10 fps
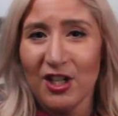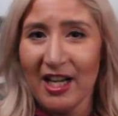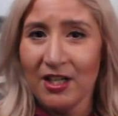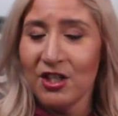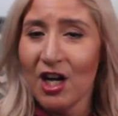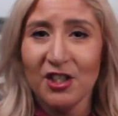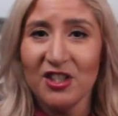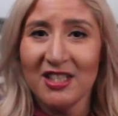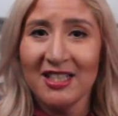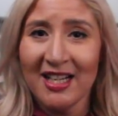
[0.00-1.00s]
change, not
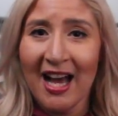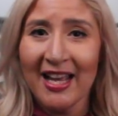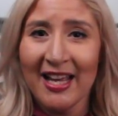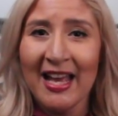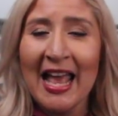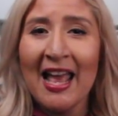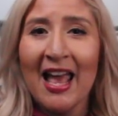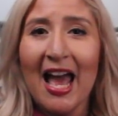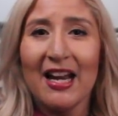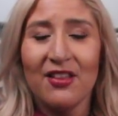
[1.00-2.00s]
just a diet,
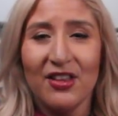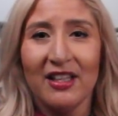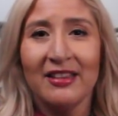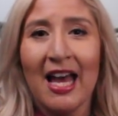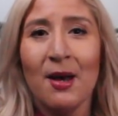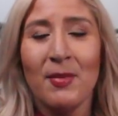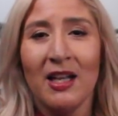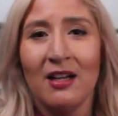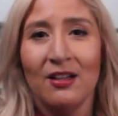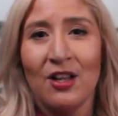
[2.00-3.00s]
and I think that
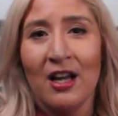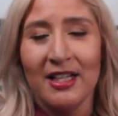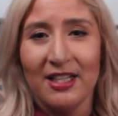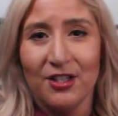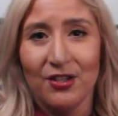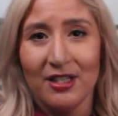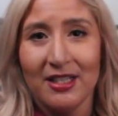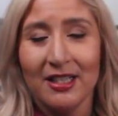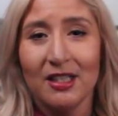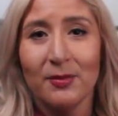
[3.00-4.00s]
made it a lot easier to
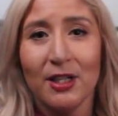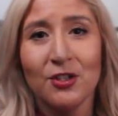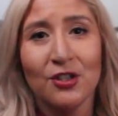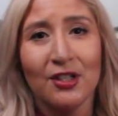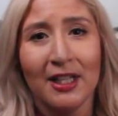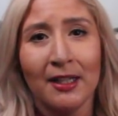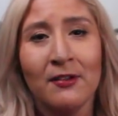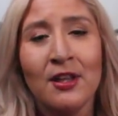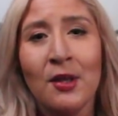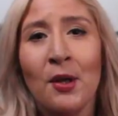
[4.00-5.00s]
stick to my journey.
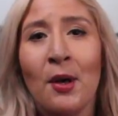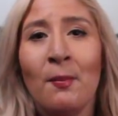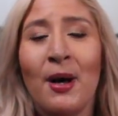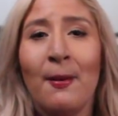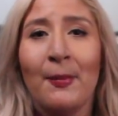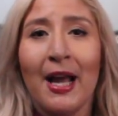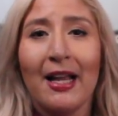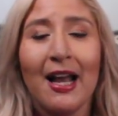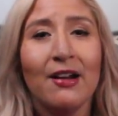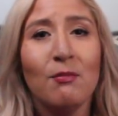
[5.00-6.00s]
But my
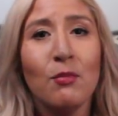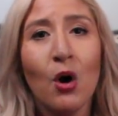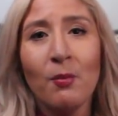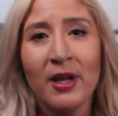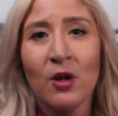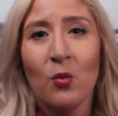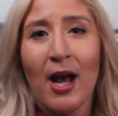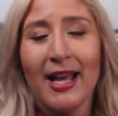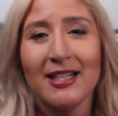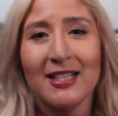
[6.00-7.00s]
kind of moment
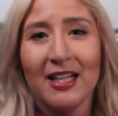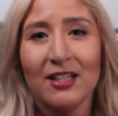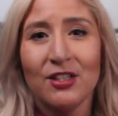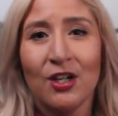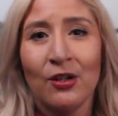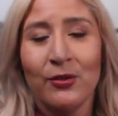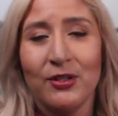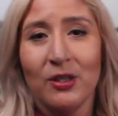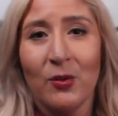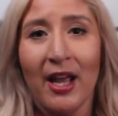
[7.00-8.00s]
why I decided to start
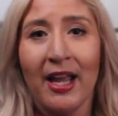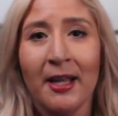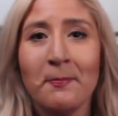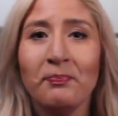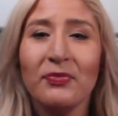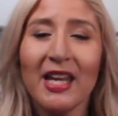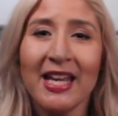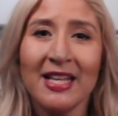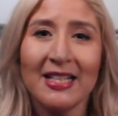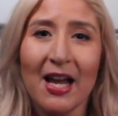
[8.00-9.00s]
losing weight
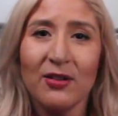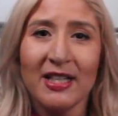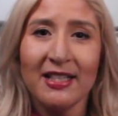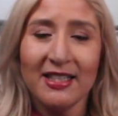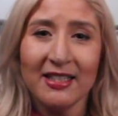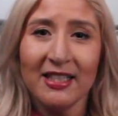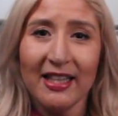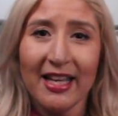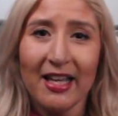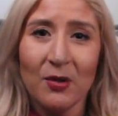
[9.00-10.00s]
is I was at
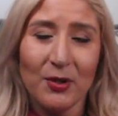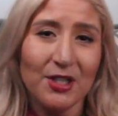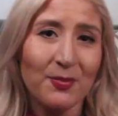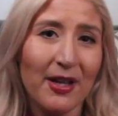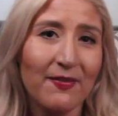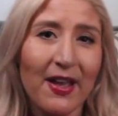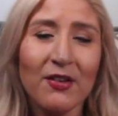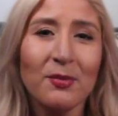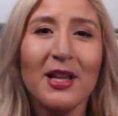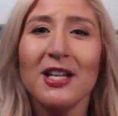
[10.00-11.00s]
Disneyland, which is my
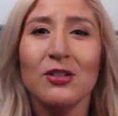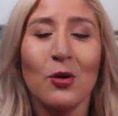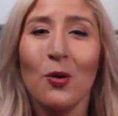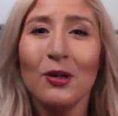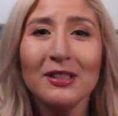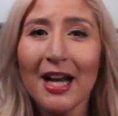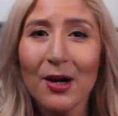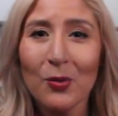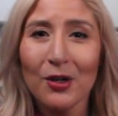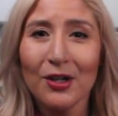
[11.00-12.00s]
favorite place in the whole
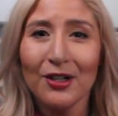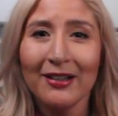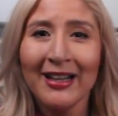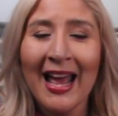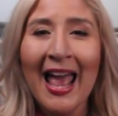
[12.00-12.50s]
entire world,